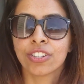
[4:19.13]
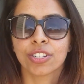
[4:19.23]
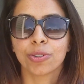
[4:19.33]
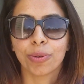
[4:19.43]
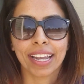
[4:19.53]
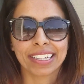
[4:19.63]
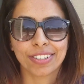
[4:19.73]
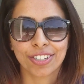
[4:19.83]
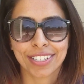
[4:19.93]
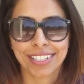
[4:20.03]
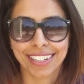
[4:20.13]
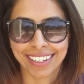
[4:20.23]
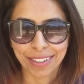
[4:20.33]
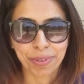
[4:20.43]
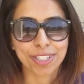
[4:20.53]
to
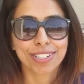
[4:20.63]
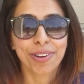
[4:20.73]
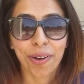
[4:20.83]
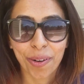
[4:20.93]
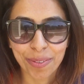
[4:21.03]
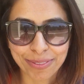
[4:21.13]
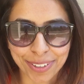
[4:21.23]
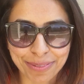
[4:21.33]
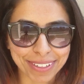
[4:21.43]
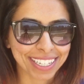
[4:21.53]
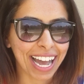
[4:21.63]
Anderson, which is home for me.